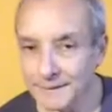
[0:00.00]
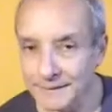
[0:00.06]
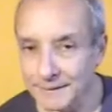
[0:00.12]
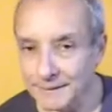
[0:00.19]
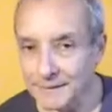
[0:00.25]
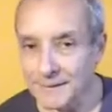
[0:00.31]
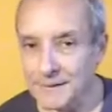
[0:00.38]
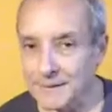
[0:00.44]

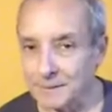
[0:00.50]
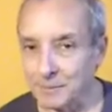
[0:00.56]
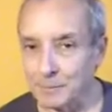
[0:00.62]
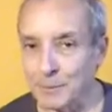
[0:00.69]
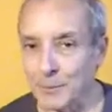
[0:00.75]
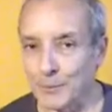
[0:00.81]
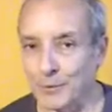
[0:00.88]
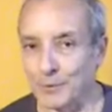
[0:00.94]
And this is an
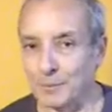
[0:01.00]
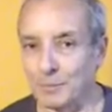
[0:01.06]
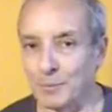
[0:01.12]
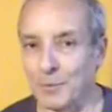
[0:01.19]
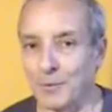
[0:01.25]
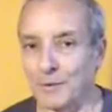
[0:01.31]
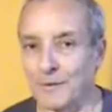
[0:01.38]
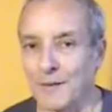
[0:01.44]
important
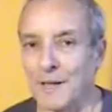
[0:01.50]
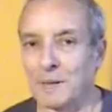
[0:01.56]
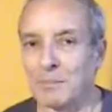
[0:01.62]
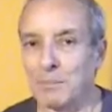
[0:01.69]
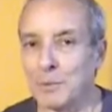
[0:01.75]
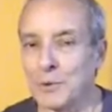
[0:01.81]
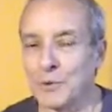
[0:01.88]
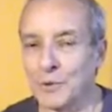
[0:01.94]
point, the
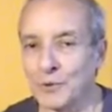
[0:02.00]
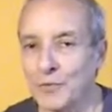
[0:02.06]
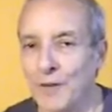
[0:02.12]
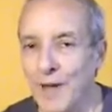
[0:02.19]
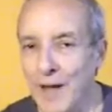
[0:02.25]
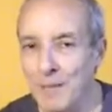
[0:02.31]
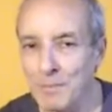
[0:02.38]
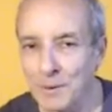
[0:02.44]
abode of
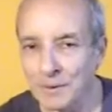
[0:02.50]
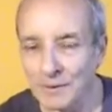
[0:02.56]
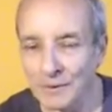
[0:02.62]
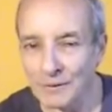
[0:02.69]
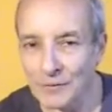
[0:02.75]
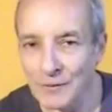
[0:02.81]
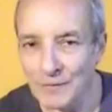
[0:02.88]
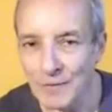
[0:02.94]

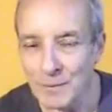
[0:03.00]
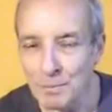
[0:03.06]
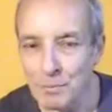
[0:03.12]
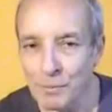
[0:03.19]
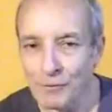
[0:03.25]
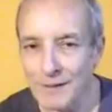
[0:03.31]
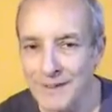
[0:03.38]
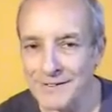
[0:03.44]
happiness of the
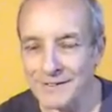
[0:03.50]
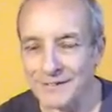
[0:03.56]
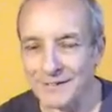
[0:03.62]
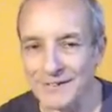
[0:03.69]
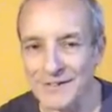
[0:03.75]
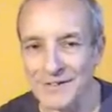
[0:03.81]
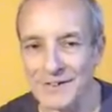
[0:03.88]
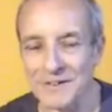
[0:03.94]
present
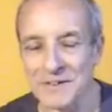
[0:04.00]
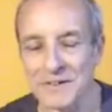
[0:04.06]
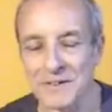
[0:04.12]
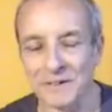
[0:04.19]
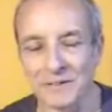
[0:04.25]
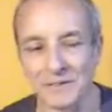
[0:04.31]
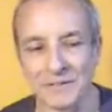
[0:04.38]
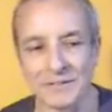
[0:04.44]

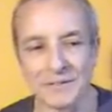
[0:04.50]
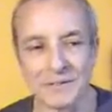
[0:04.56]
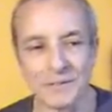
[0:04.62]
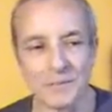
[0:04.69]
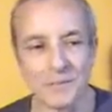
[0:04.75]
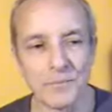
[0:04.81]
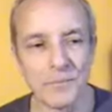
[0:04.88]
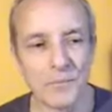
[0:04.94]

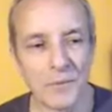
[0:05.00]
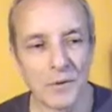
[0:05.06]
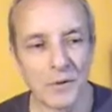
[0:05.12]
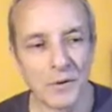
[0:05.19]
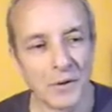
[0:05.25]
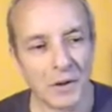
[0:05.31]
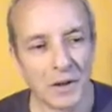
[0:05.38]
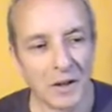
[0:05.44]
existence.
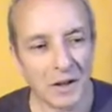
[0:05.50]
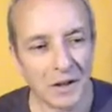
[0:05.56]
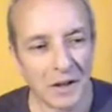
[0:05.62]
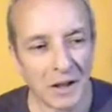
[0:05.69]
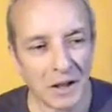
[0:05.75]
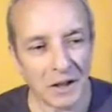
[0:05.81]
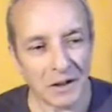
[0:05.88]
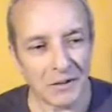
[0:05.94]

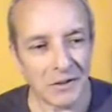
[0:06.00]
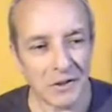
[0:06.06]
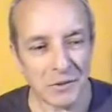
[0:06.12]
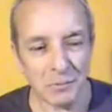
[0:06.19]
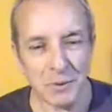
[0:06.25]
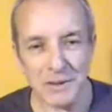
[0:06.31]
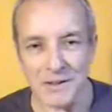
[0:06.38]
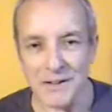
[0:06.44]

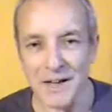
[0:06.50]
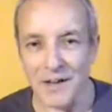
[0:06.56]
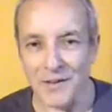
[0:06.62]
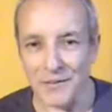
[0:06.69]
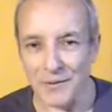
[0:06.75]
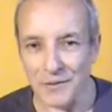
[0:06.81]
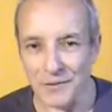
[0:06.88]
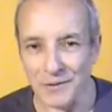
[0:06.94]
This means
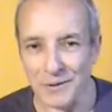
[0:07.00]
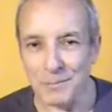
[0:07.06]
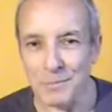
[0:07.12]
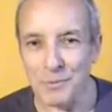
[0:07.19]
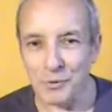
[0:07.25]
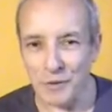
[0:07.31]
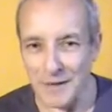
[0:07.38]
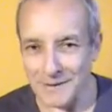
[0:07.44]
at the
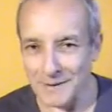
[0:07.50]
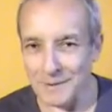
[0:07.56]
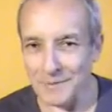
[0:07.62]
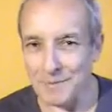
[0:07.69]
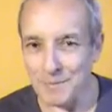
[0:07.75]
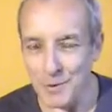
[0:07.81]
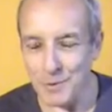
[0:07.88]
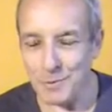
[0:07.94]

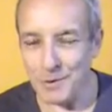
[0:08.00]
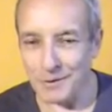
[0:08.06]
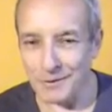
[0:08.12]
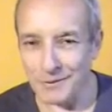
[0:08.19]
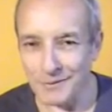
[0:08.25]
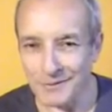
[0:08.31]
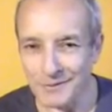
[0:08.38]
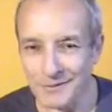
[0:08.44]
present
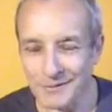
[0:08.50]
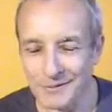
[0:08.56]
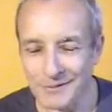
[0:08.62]
moment.